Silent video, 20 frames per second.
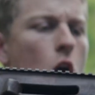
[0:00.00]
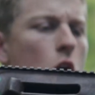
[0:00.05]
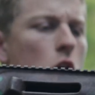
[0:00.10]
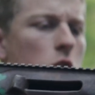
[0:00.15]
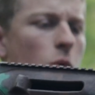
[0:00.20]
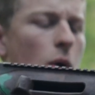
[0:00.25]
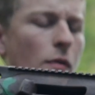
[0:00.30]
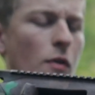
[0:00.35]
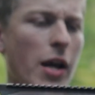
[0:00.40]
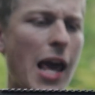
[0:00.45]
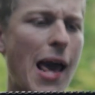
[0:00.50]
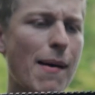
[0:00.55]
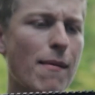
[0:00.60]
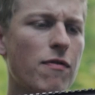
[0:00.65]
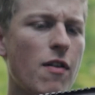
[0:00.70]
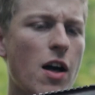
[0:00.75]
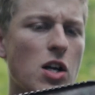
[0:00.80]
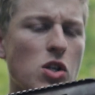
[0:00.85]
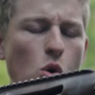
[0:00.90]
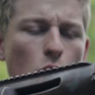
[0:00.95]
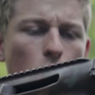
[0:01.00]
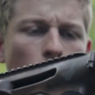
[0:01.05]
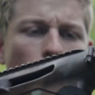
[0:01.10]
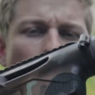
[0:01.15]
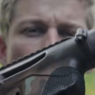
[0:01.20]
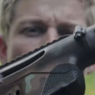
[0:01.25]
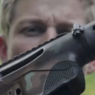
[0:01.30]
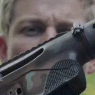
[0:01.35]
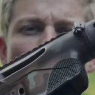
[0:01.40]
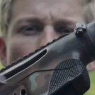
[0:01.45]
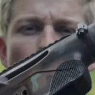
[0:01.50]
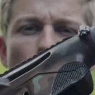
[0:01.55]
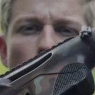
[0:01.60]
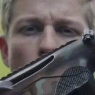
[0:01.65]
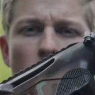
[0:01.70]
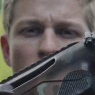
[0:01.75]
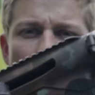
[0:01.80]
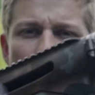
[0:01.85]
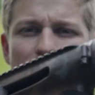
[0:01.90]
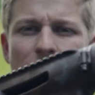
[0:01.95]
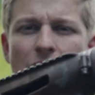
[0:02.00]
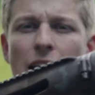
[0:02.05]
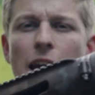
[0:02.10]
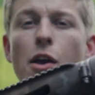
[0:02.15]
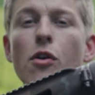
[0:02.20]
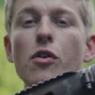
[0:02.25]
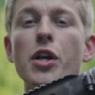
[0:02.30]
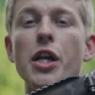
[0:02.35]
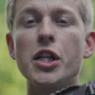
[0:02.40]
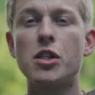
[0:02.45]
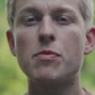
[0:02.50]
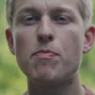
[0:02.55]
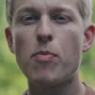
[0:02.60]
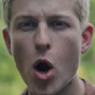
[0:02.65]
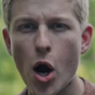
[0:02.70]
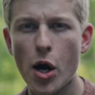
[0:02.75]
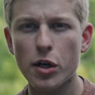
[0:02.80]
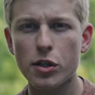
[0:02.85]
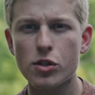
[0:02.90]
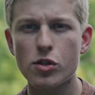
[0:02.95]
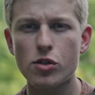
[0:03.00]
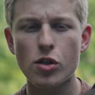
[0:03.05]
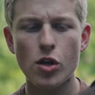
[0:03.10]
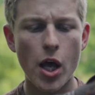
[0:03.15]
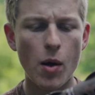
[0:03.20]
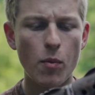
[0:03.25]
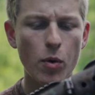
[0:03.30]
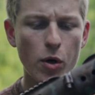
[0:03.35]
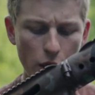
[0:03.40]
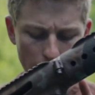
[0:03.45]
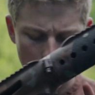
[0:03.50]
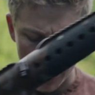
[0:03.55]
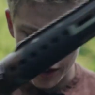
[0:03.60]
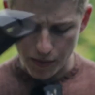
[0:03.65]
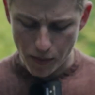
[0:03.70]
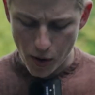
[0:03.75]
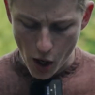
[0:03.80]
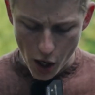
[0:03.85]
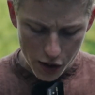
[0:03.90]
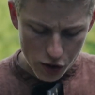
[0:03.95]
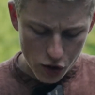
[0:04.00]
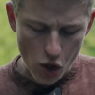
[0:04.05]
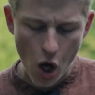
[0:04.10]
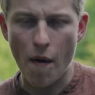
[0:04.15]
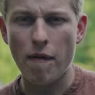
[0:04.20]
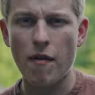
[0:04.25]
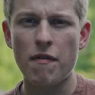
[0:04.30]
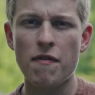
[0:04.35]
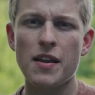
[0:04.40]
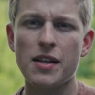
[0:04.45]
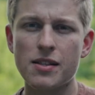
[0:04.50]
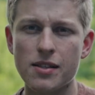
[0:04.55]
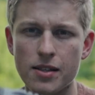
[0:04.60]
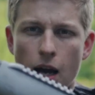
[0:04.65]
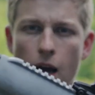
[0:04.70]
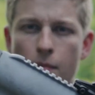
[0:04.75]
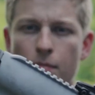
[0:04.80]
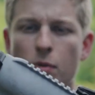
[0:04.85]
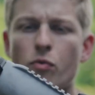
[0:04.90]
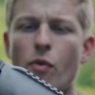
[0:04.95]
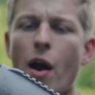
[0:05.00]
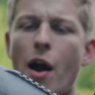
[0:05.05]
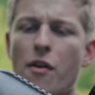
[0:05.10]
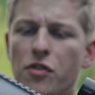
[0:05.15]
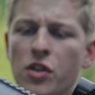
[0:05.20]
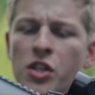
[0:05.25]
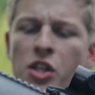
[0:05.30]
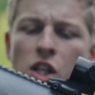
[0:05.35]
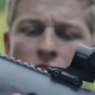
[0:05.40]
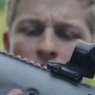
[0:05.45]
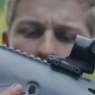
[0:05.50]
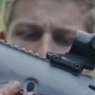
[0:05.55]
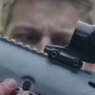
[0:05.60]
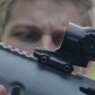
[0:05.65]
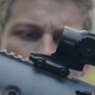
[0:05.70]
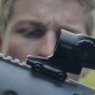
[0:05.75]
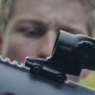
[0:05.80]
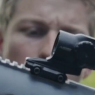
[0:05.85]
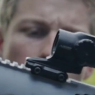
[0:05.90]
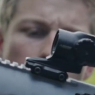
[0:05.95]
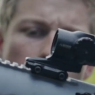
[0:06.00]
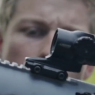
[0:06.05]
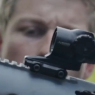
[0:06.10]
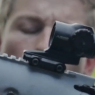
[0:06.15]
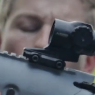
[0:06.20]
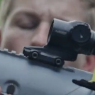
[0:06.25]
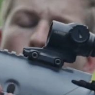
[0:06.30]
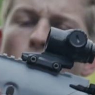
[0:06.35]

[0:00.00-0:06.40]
So we have our camouflage Orca right here. This guy here needs parts, and we're going to get the parts off of this gun, but rather than just disassemble it,